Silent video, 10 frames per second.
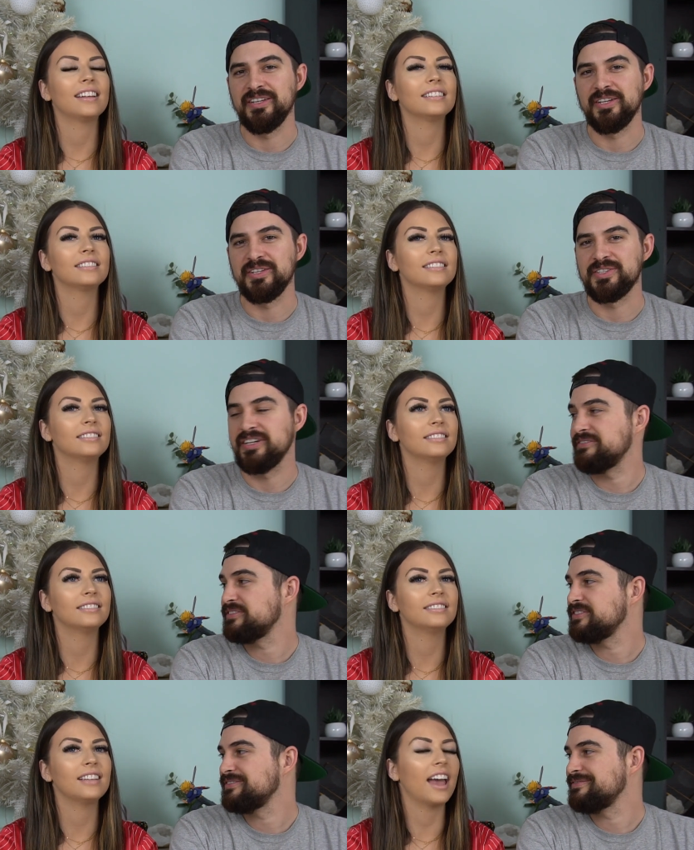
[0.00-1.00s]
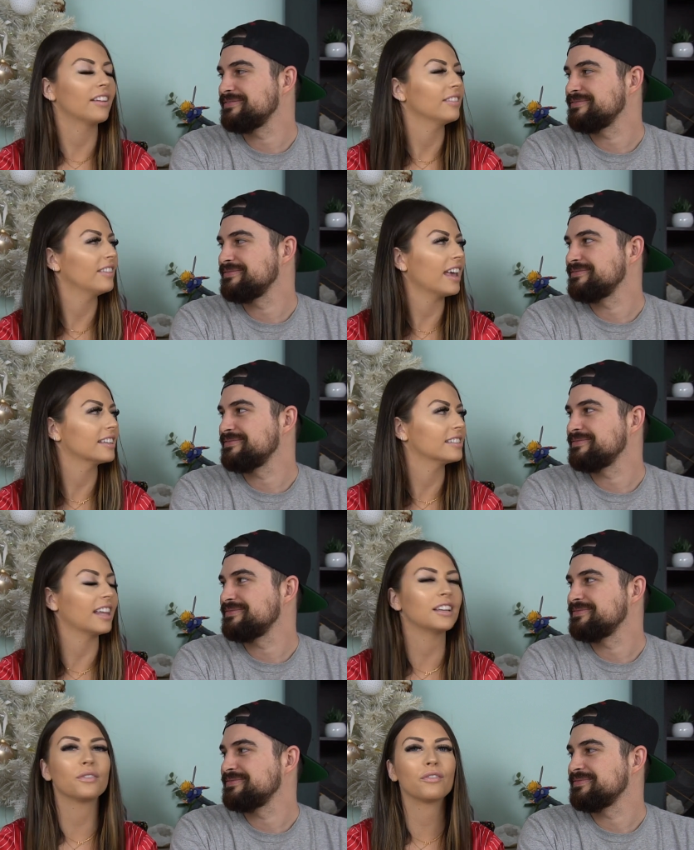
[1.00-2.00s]
Speaker 1: and, good stuff. Yeah, thanks.
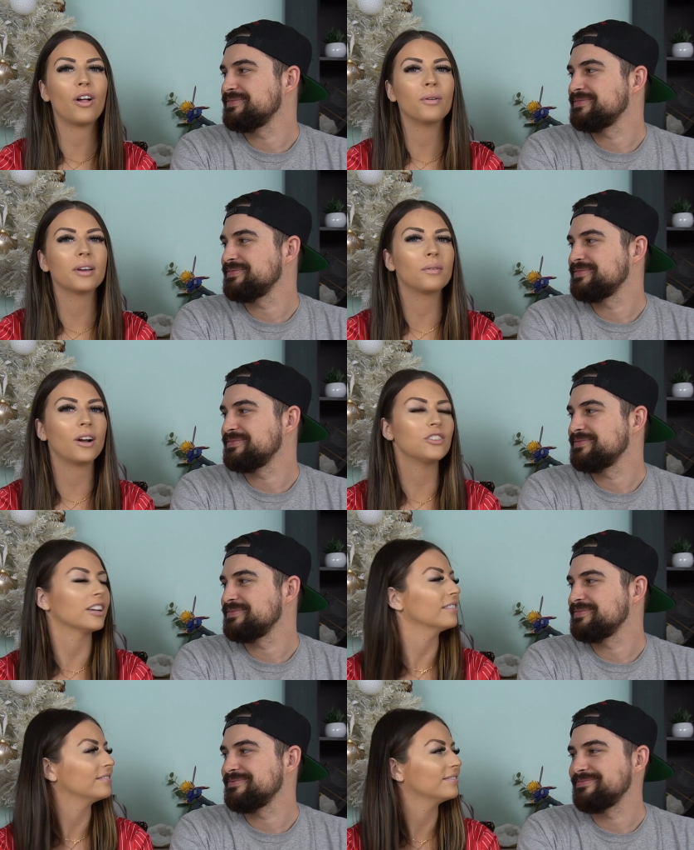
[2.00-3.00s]
Thanks for following and watching.